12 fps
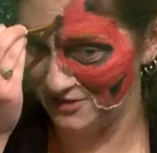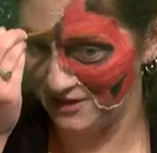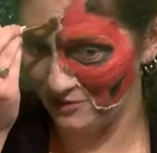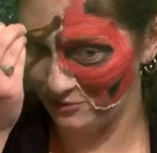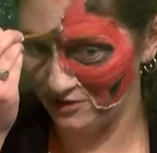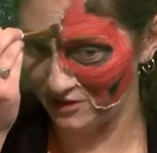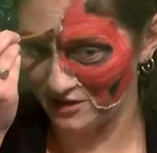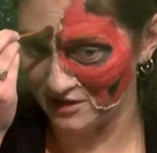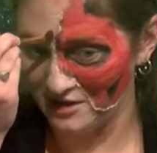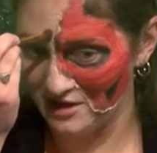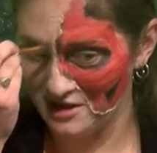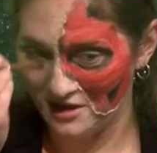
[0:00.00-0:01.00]
not work.
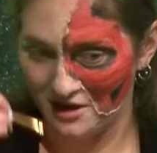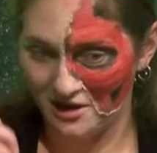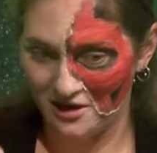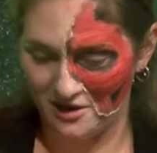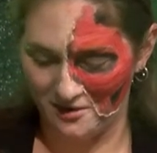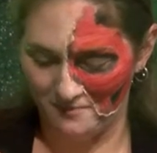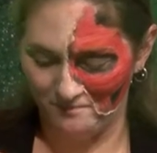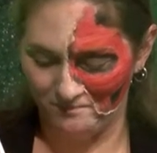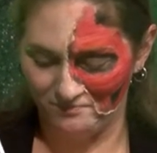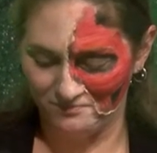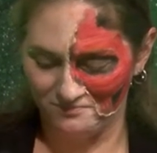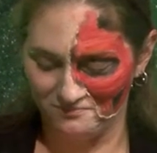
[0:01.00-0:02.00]
Um,
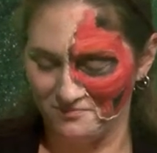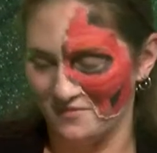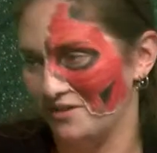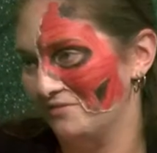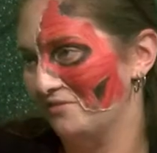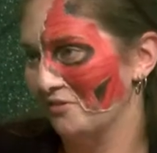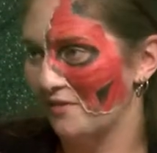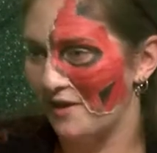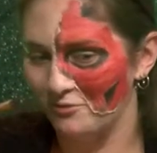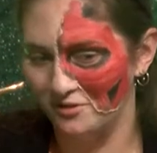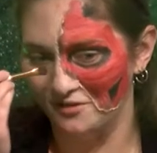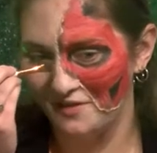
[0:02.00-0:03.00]
so that,
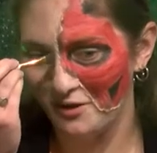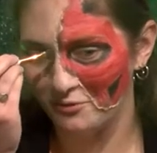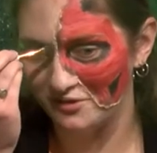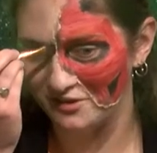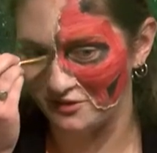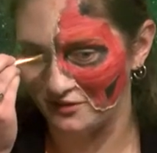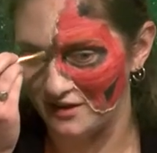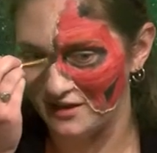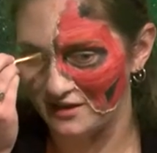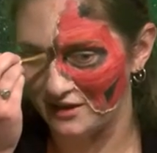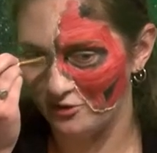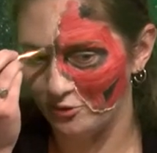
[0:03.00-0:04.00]
w- that wasn't great.
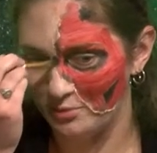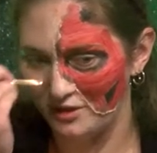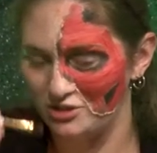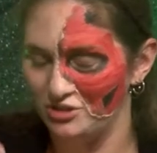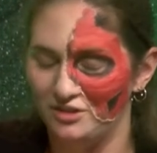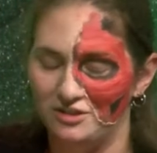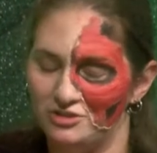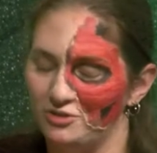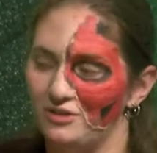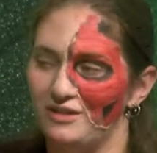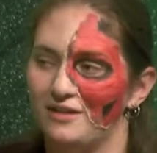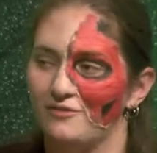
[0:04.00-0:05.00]
And I hope Angelina
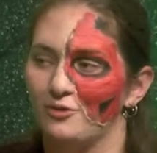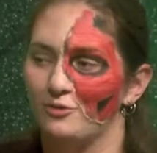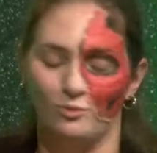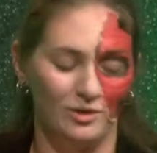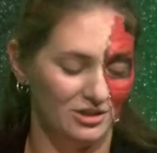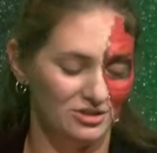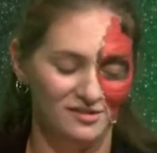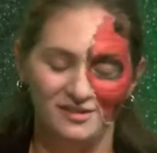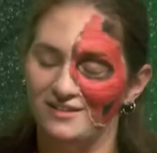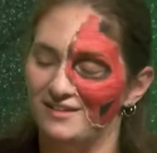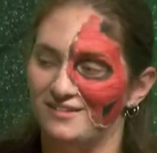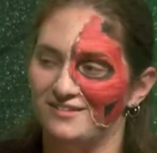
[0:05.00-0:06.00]
Jolie never watches
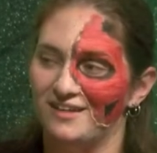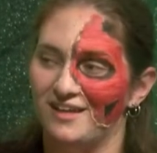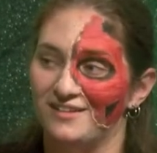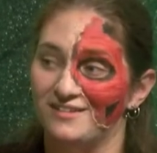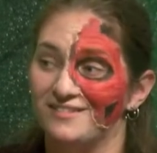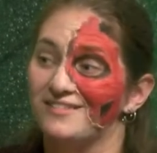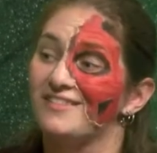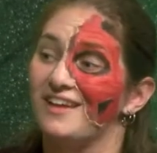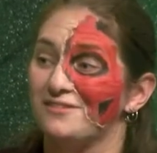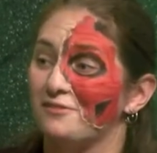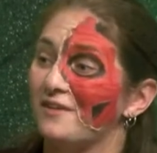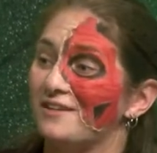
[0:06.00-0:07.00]
it and says,
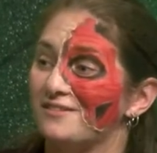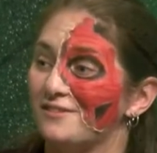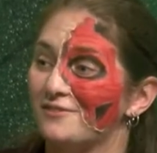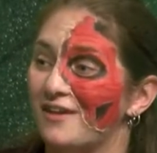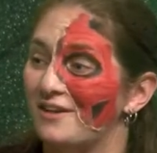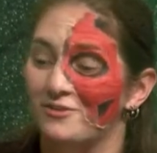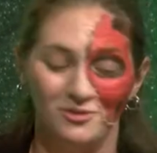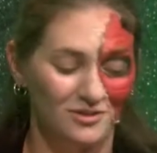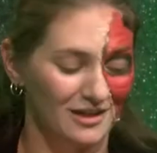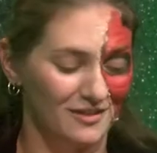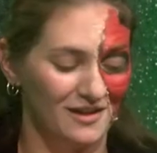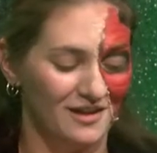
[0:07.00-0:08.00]
that's offensive. I don't look
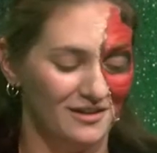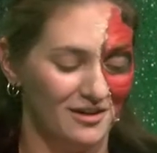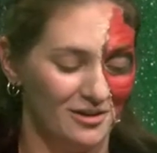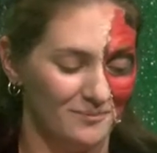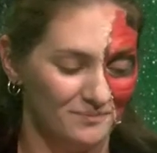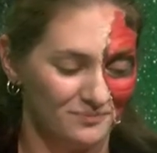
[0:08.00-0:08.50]
like that at all.